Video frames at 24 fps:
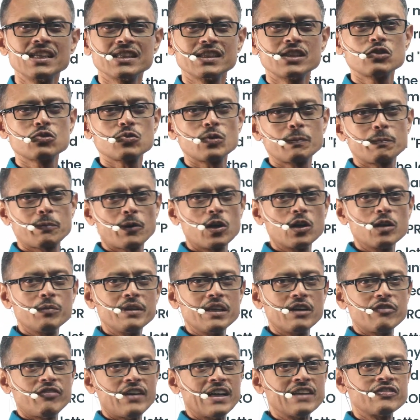this would probably
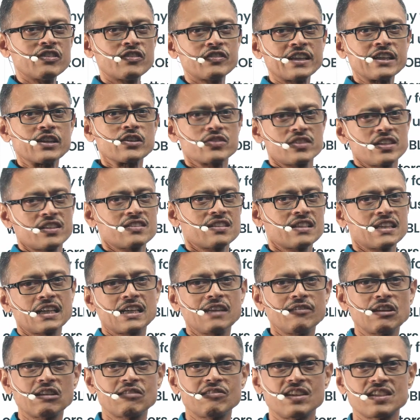be a 550 to 600
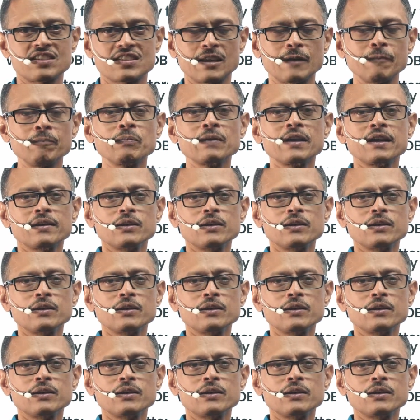level question.